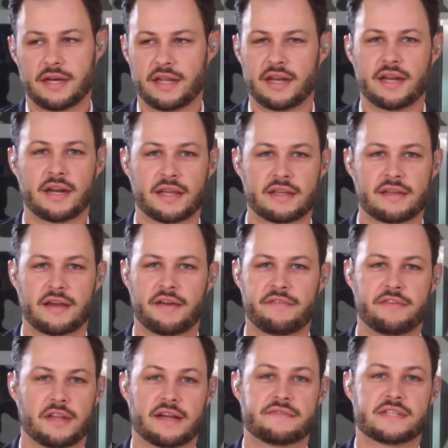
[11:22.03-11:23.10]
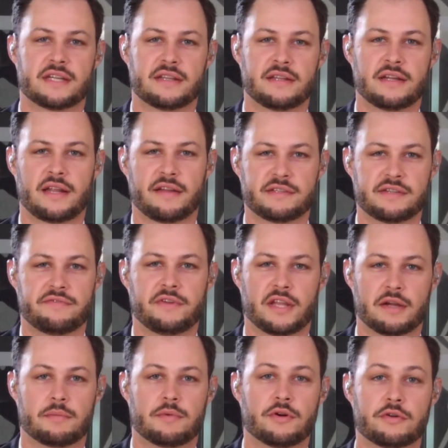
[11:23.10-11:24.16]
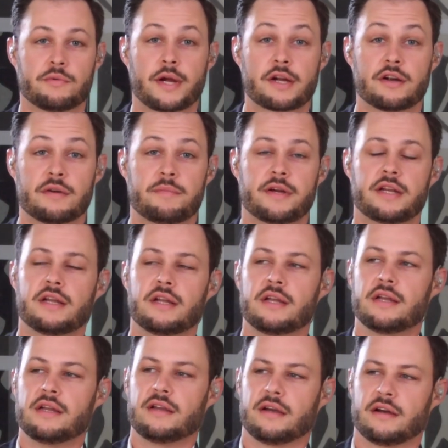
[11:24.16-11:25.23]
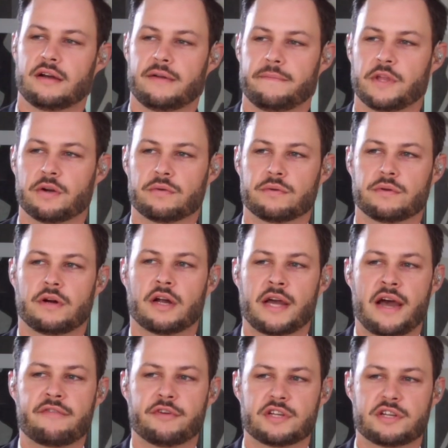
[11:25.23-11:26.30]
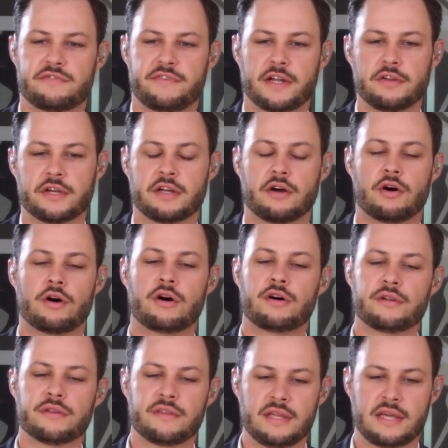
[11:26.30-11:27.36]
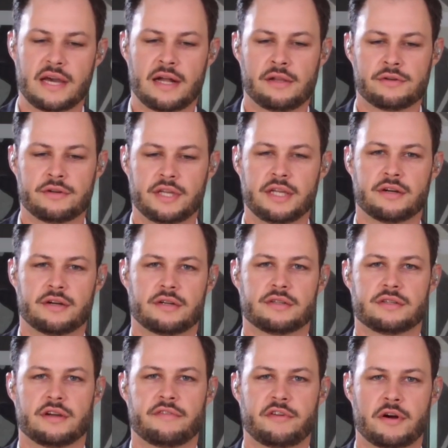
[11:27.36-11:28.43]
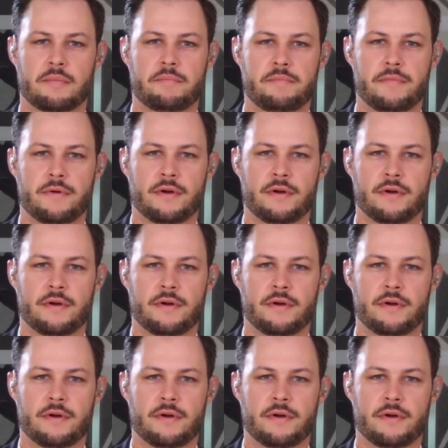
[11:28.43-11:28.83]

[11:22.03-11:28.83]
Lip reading: And I feel like I've said that, like, I feel like a broken record, but on average, if I look at all the calendar years of our